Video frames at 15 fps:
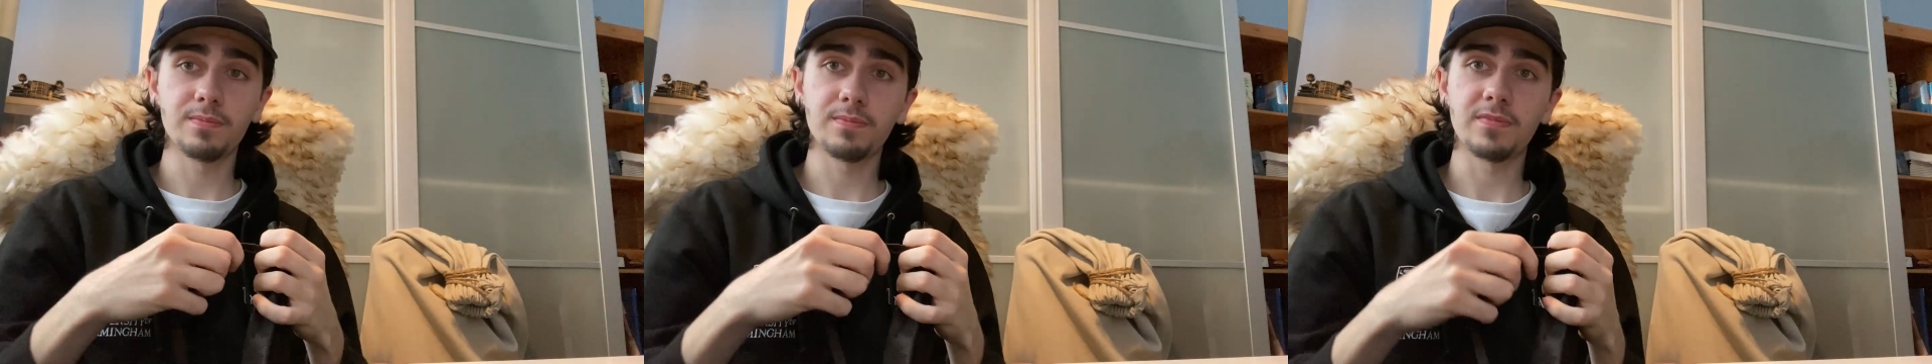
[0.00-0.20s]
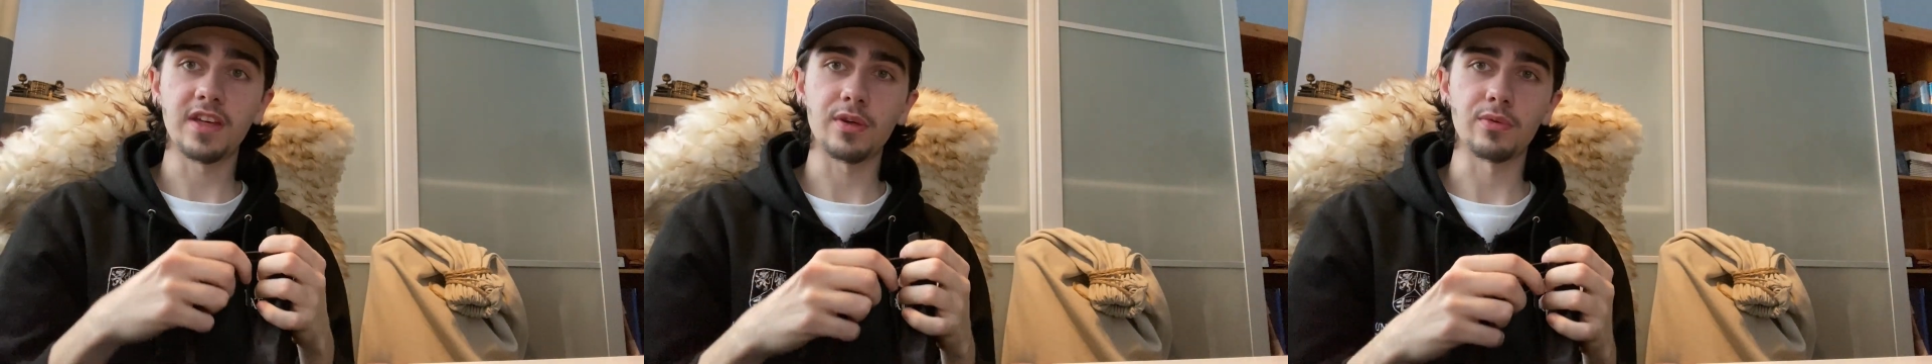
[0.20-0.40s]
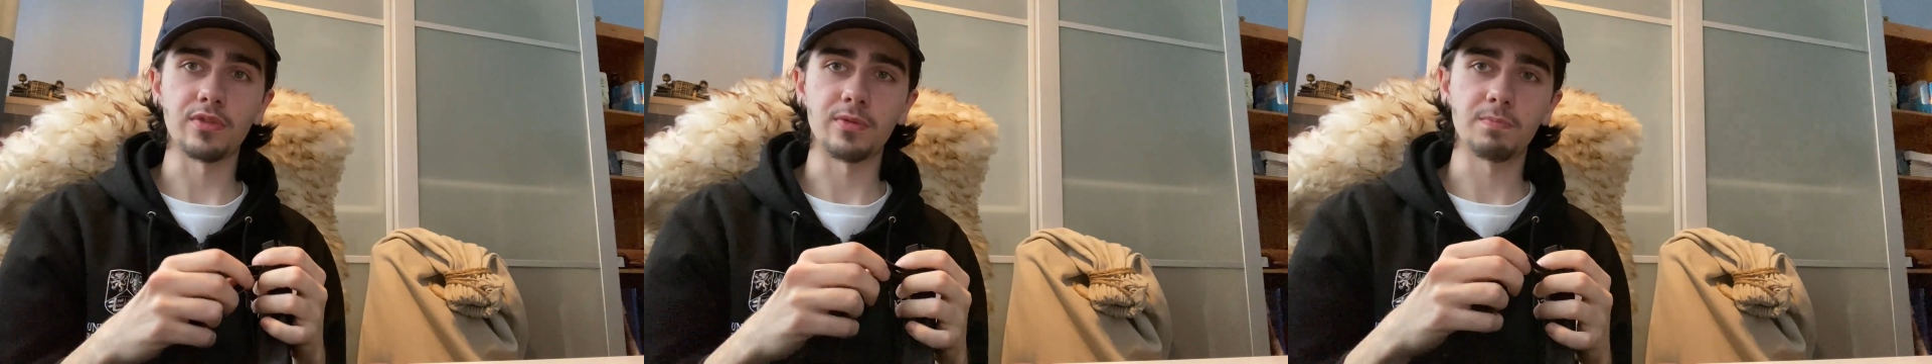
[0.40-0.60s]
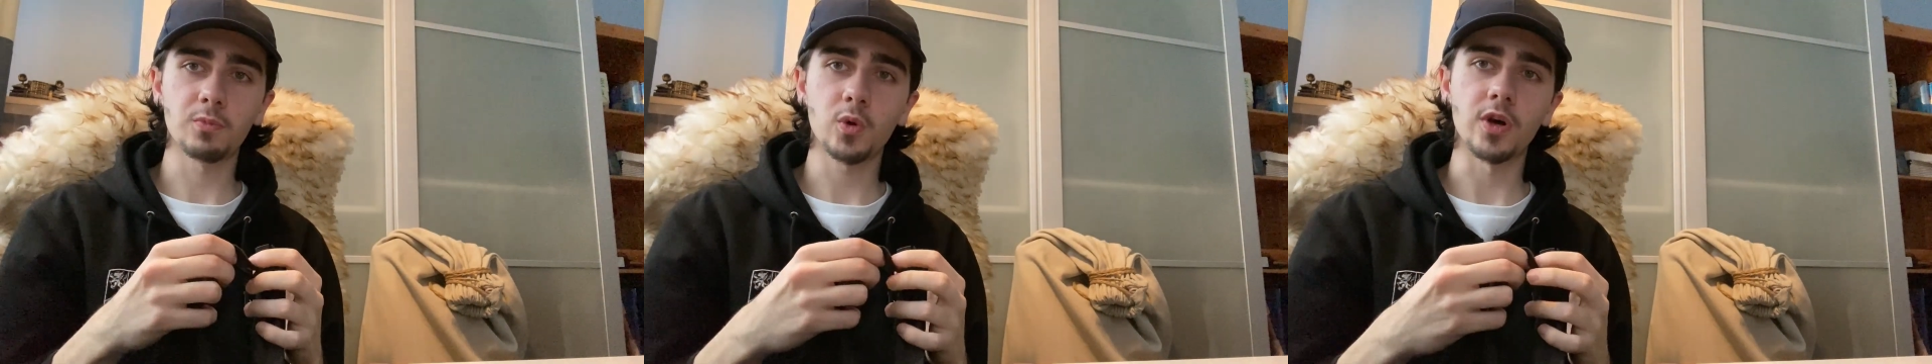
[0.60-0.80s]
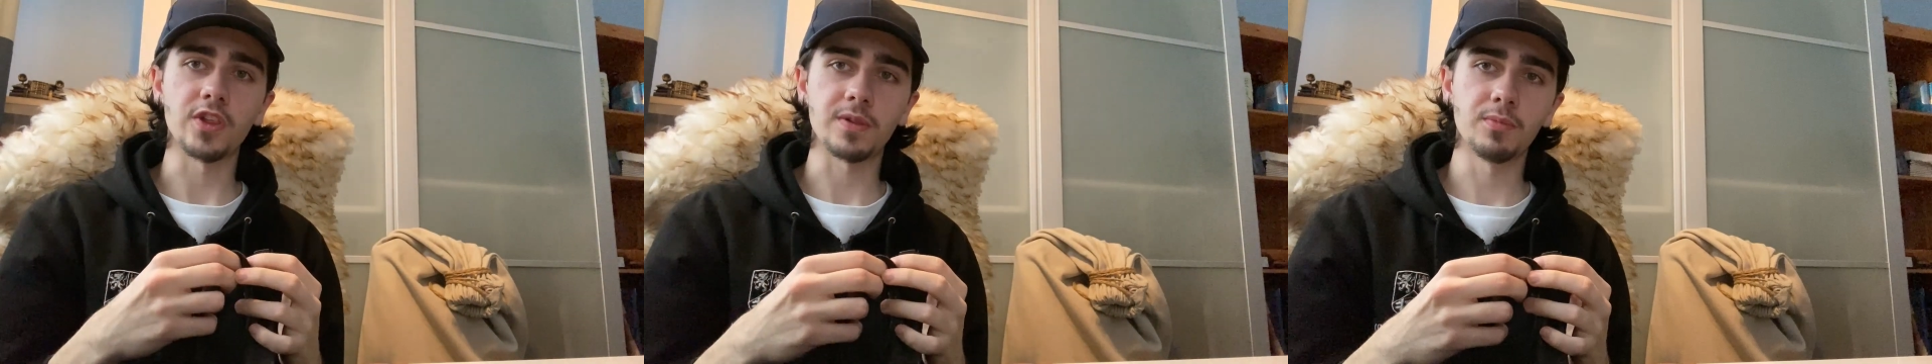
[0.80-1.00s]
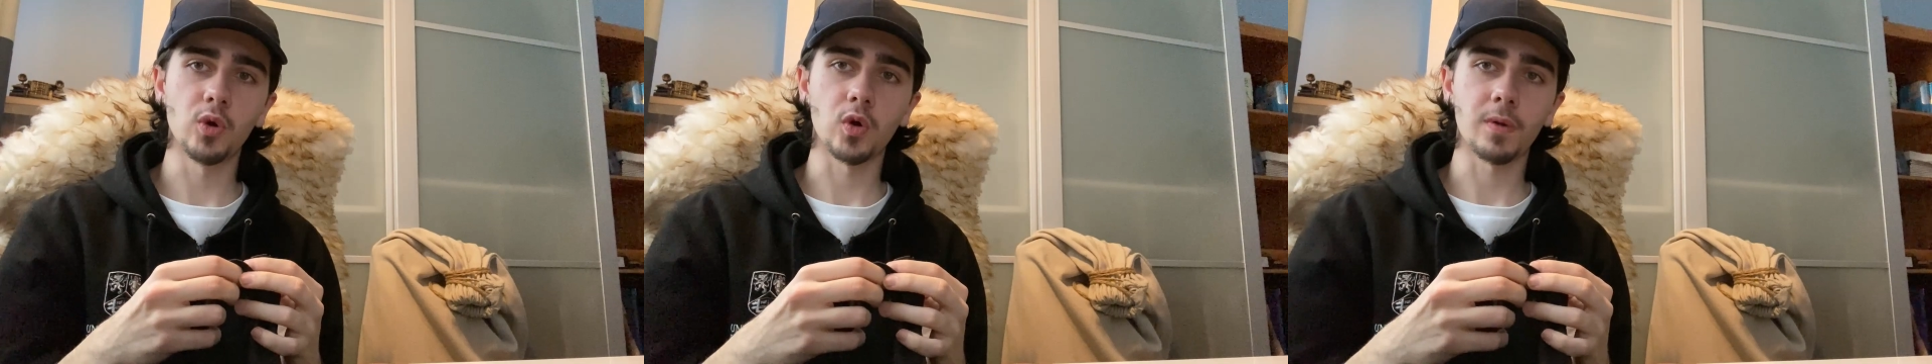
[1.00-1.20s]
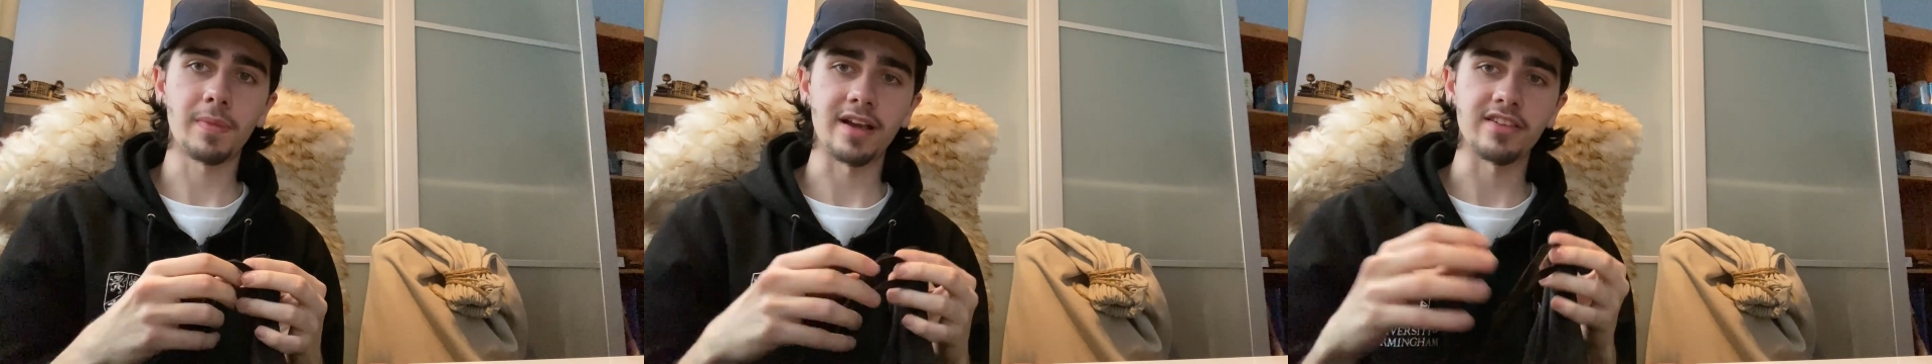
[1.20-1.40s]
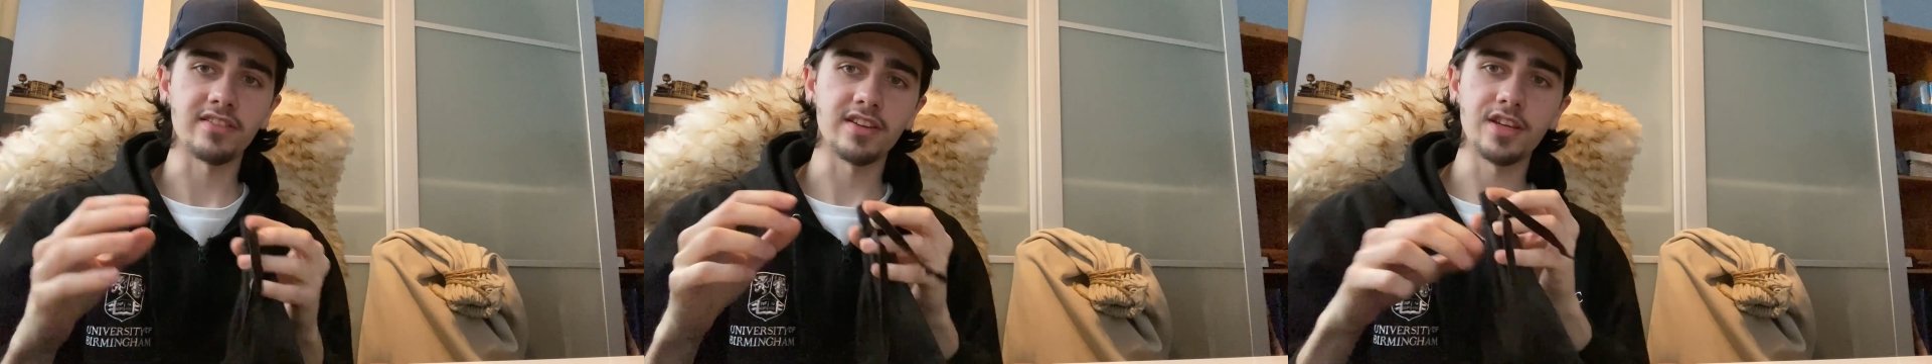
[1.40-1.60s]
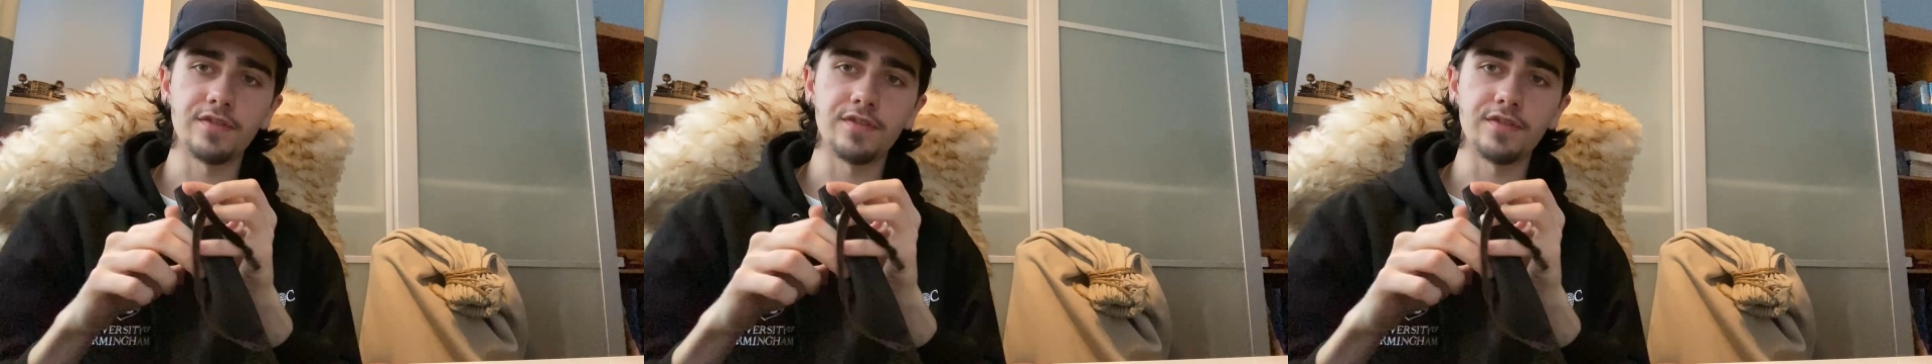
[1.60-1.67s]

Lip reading: things with quite a small capacity,